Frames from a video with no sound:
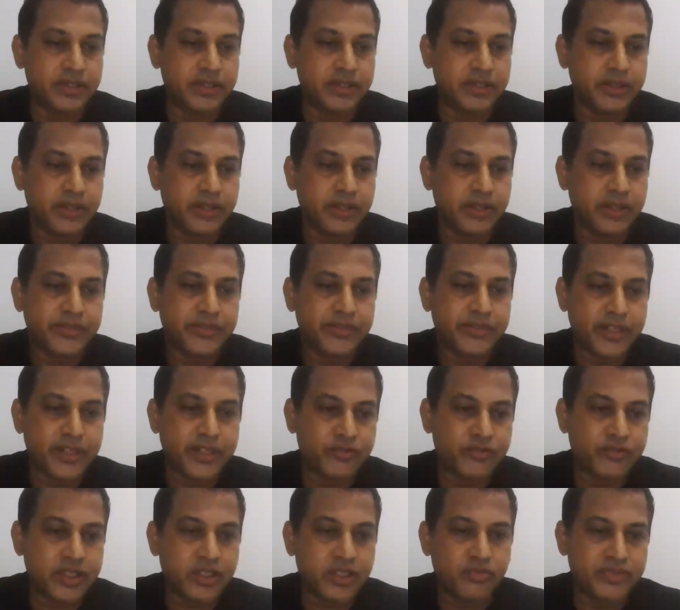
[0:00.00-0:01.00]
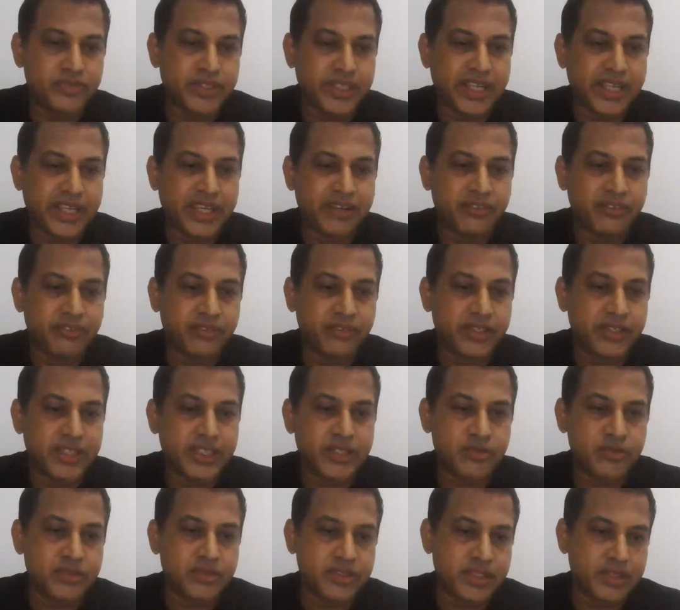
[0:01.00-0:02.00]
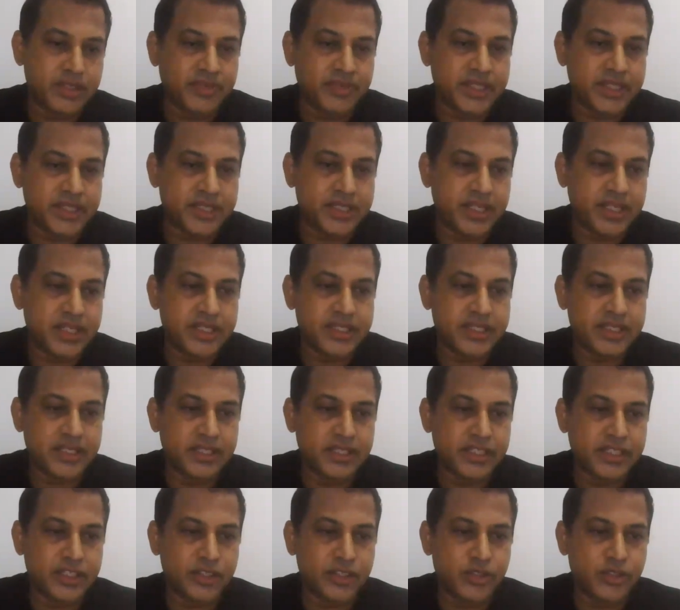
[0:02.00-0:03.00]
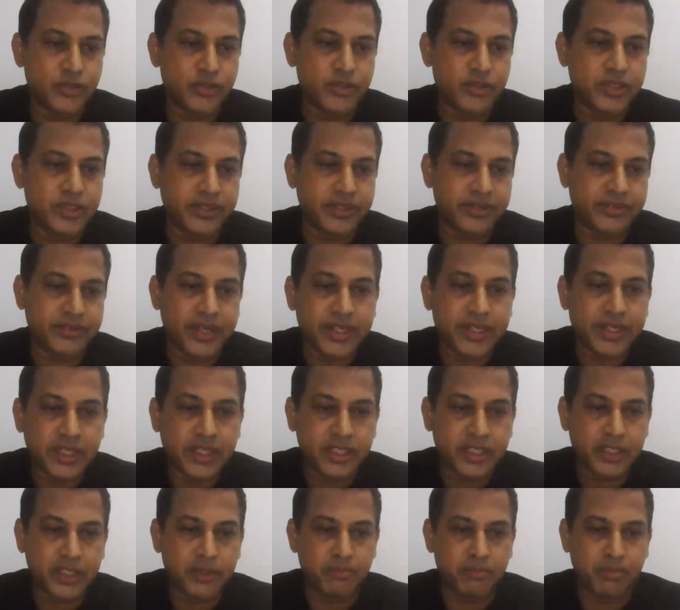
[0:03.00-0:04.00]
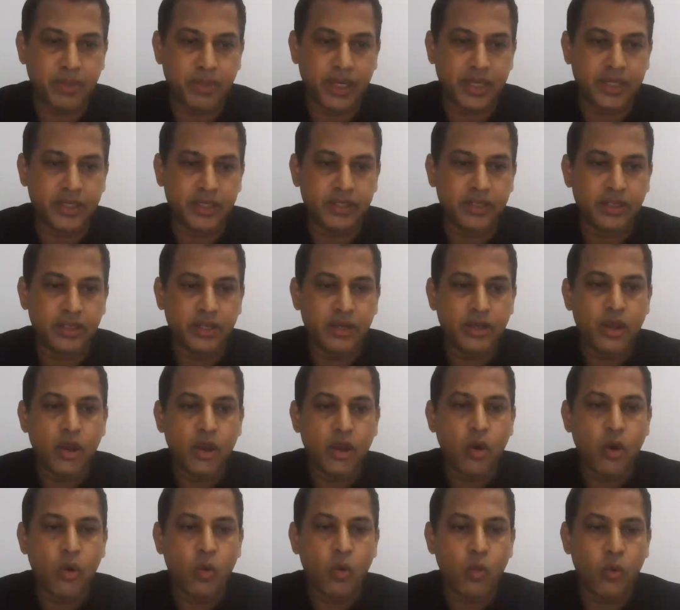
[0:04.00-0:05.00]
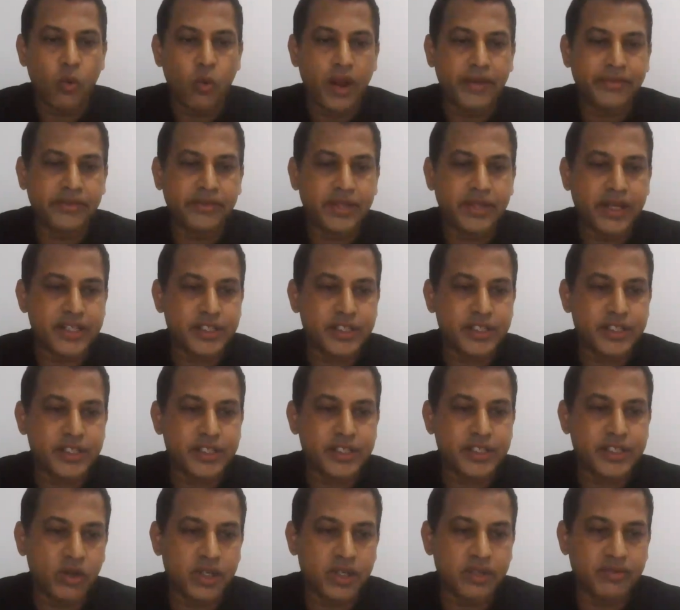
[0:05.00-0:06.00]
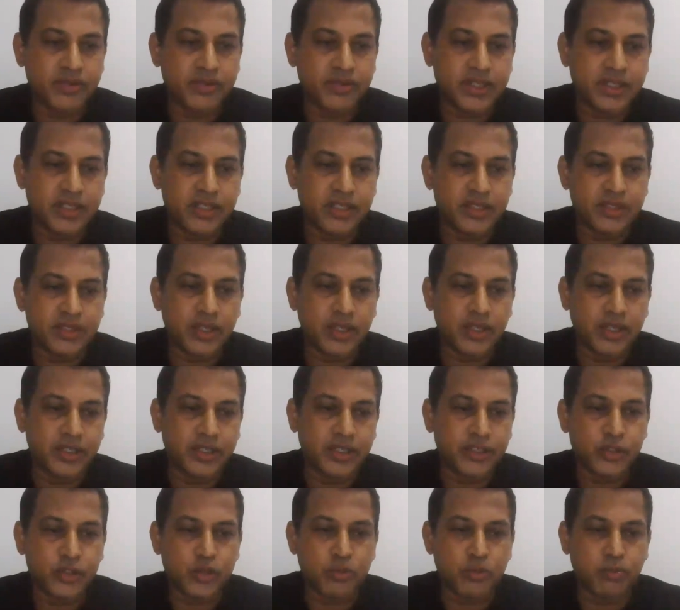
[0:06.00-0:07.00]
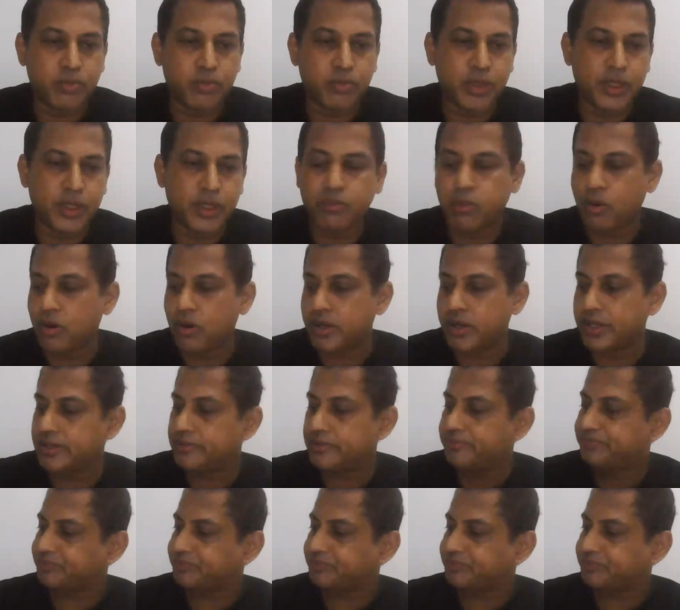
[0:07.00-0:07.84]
the network of nerves in fascia is linked to the radiating pain, one that is more difficult to pinpoint.